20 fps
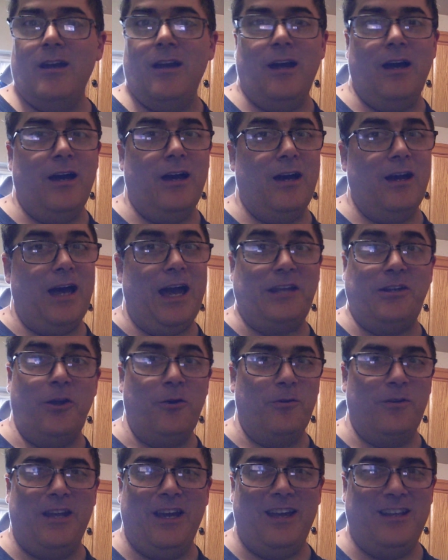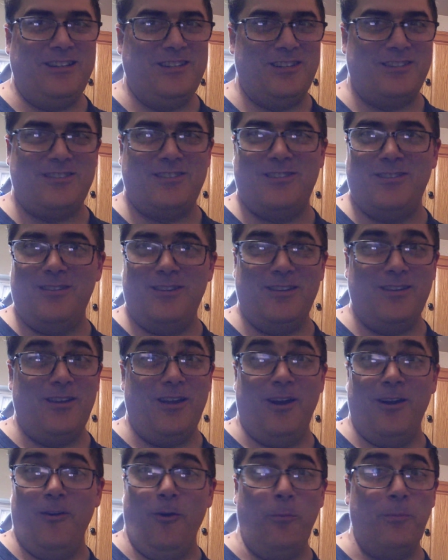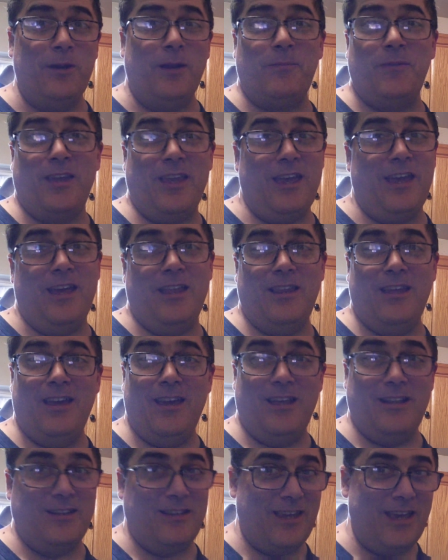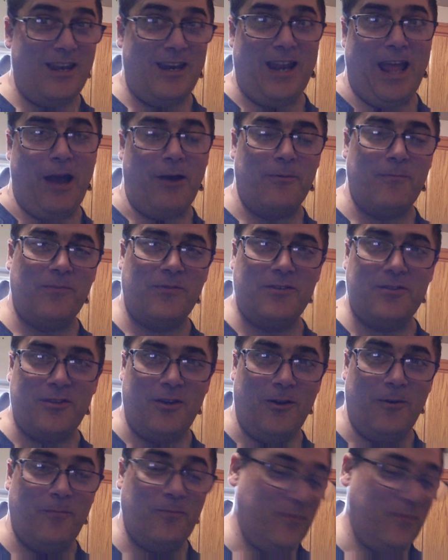I don't. I just open up the can and get it out. So